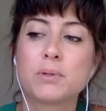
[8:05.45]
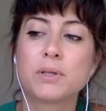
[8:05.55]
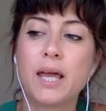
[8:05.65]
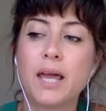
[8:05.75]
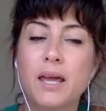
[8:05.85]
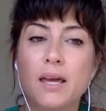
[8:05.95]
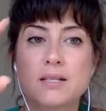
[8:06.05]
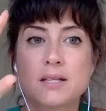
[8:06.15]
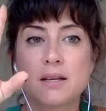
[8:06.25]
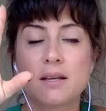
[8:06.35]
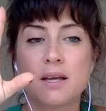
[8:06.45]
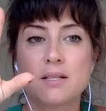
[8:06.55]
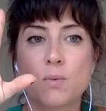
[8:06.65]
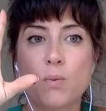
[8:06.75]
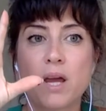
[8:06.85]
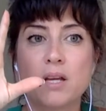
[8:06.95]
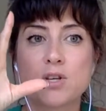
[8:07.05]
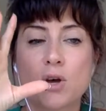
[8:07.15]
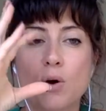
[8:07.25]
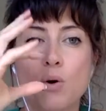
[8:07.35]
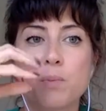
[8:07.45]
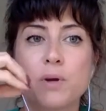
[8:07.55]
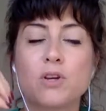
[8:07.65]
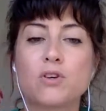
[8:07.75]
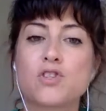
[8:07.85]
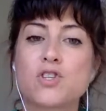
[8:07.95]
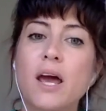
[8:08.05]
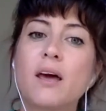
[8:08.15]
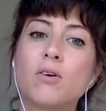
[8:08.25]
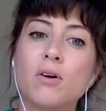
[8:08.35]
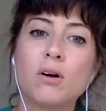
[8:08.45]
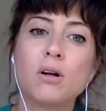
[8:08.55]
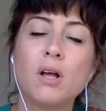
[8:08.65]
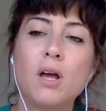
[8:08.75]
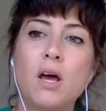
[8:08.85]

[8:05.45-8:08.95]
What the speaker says: play is a way to open your channel